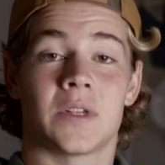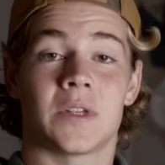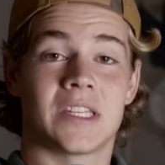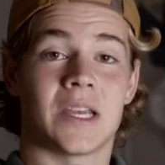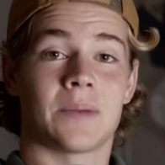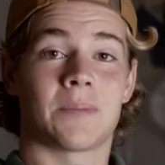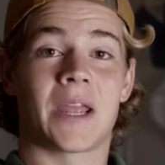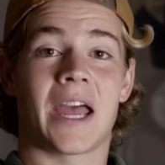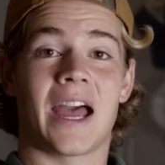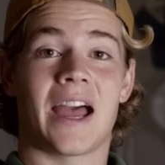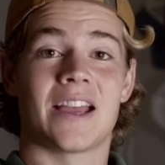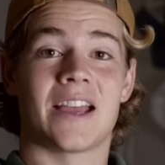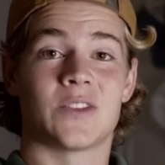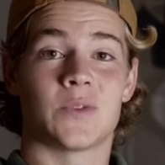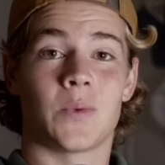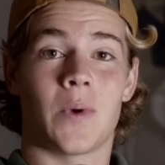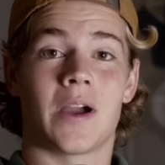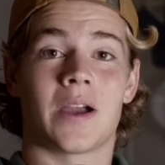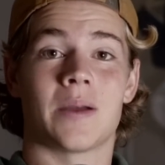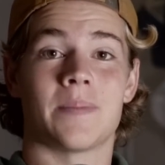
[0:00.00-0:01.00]
What's up,
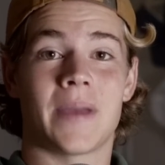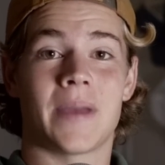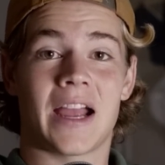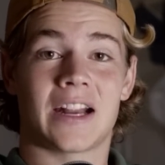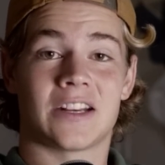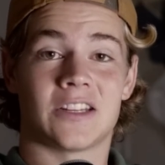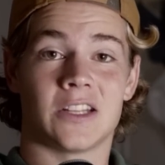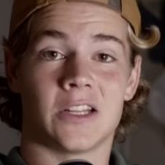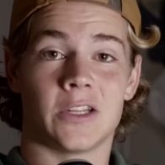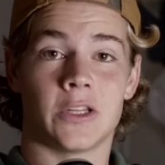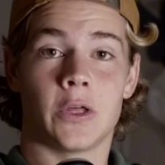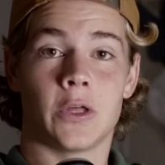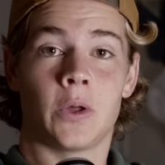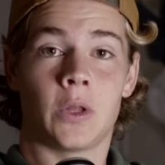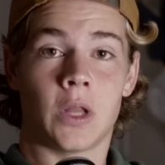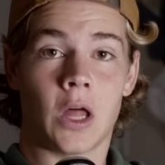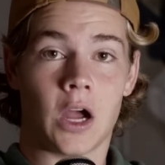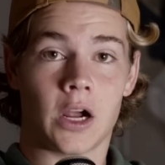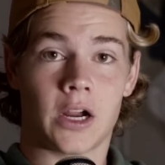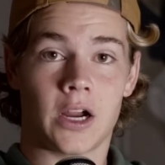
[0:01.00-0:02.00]
guys? Welcome back to the
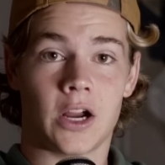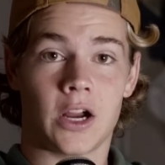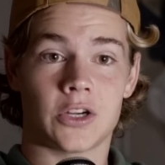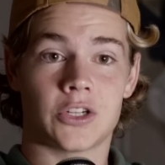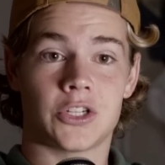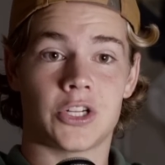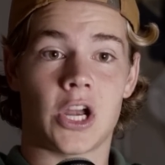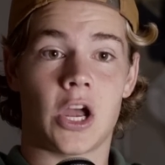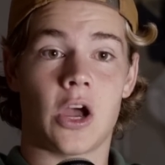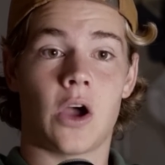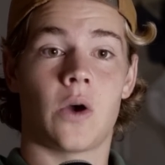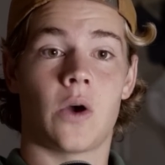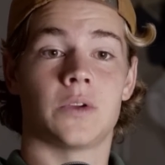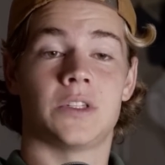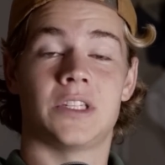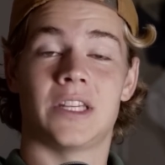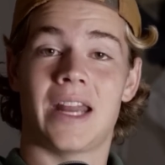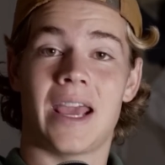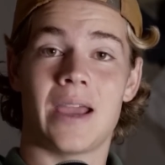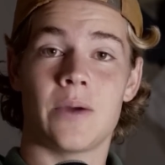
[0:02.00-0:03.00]
Luke Lockhart
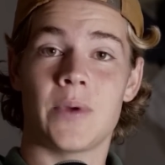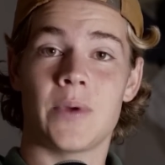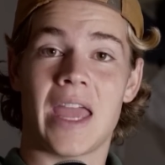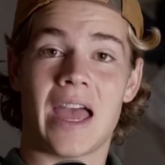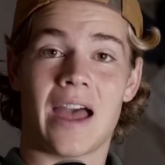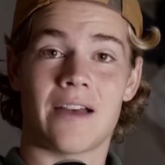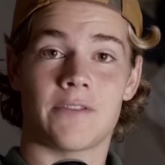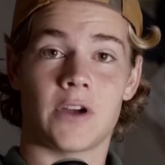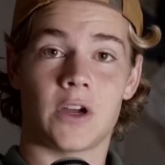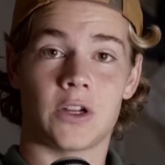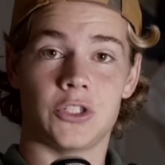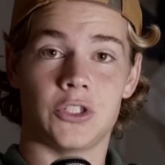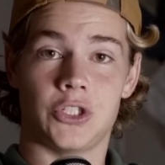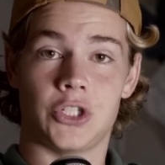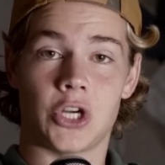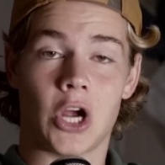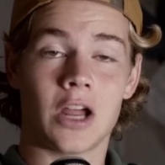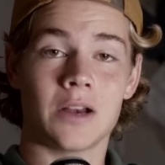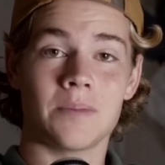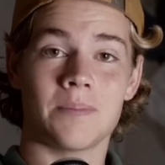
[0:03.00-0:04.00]
Show. Today we have
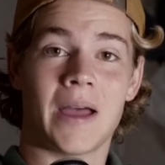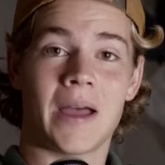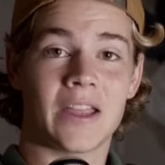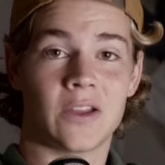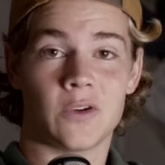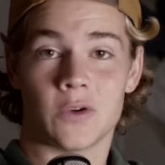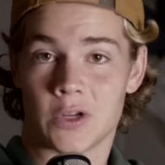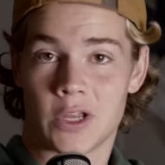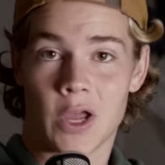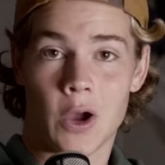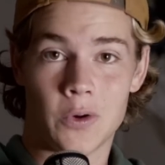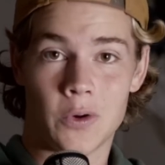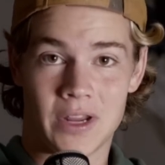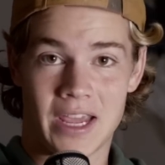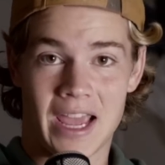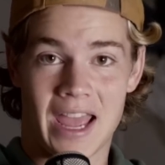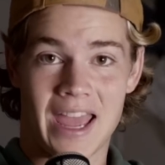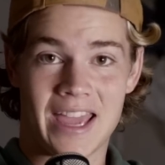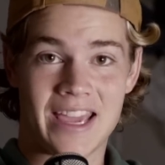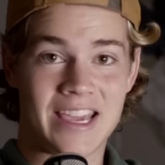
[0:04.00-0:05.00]
on John Michael
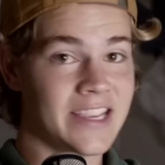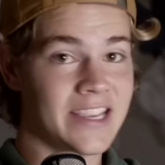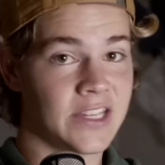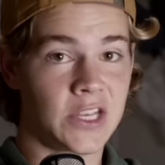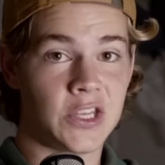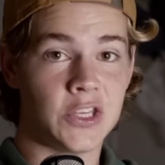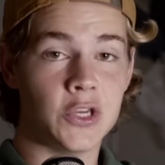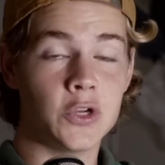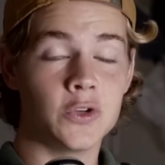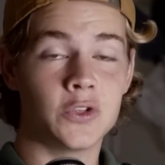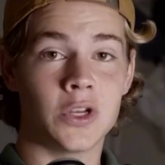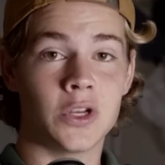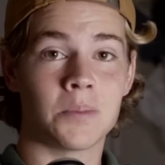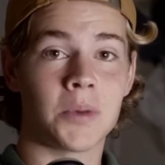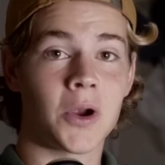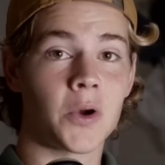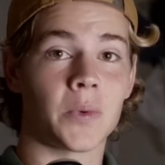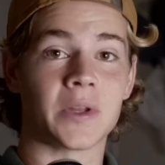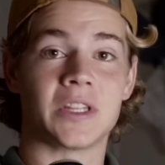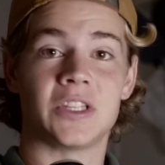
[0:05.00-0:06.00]
Godier. He's a
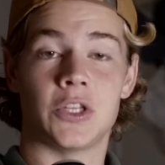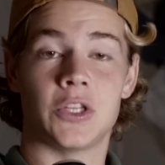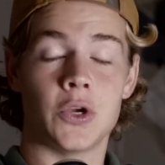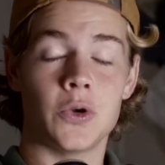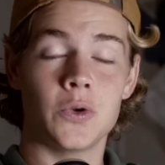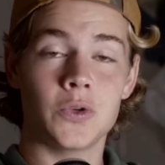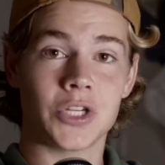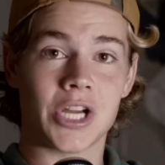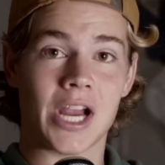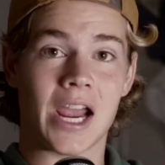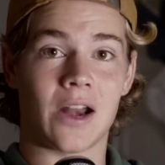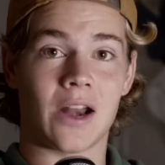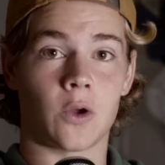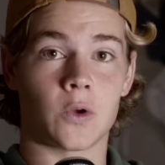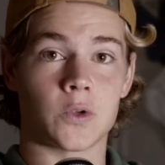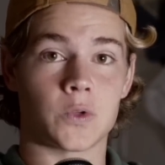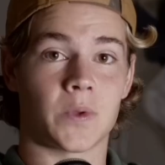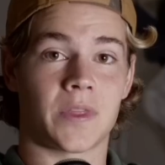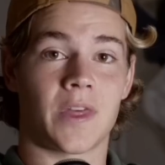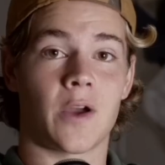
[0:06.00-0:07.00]
YouTuber with 2
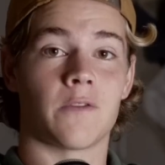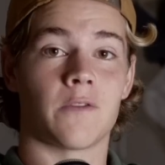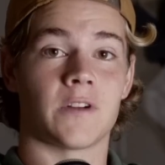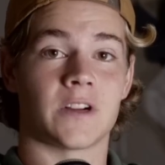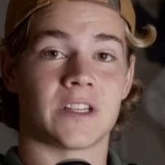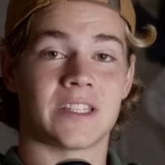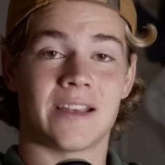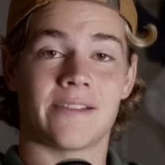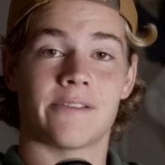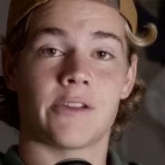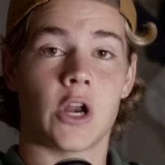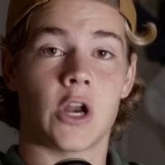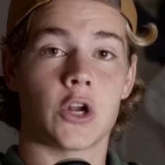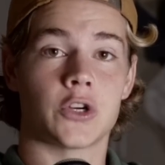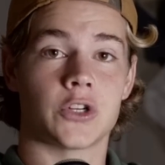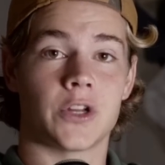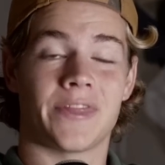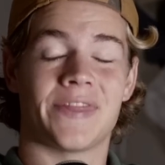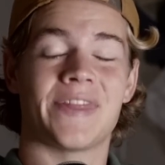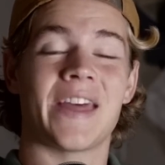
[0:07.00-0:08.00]
channels with over
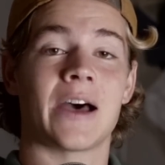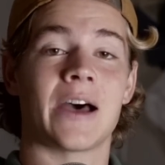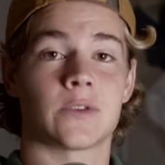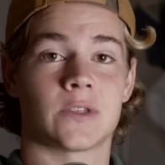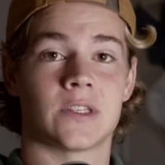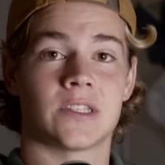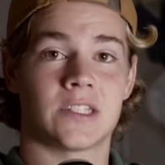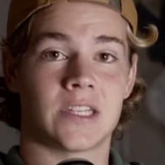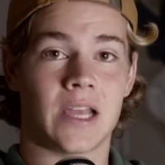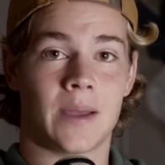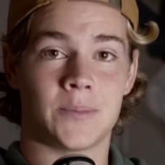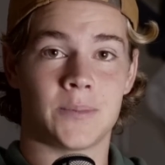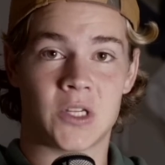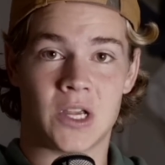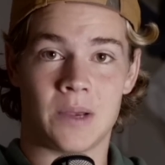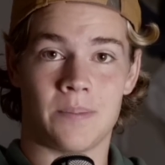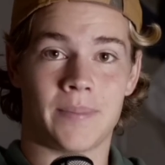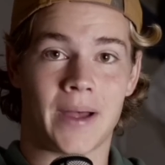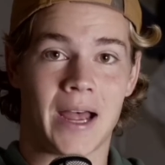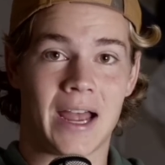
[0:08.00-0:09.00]
700,000
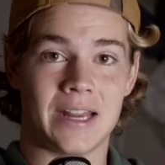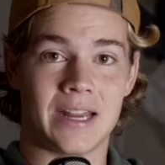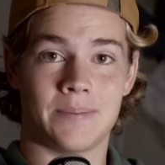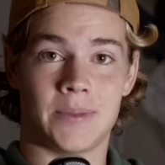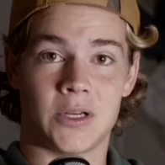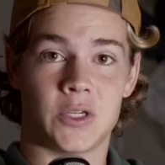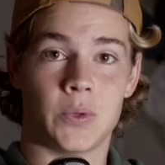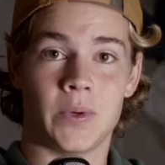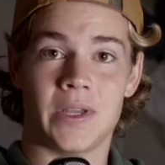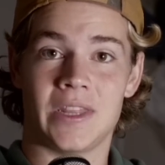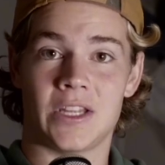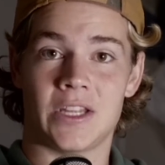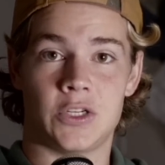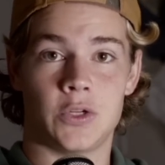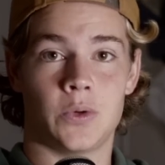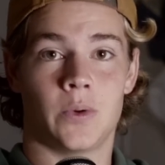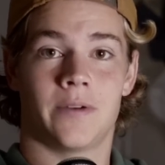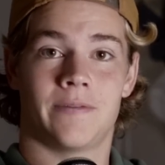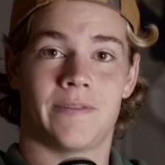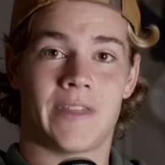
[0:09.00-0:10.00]
subs combined between the
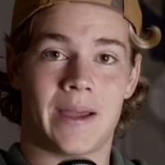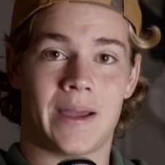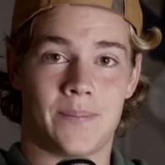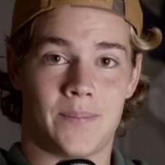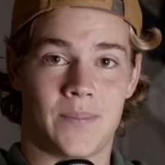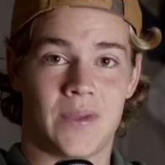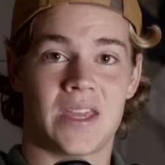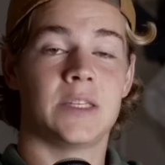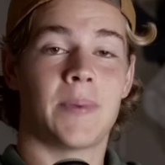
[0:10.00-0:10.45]
2 of them.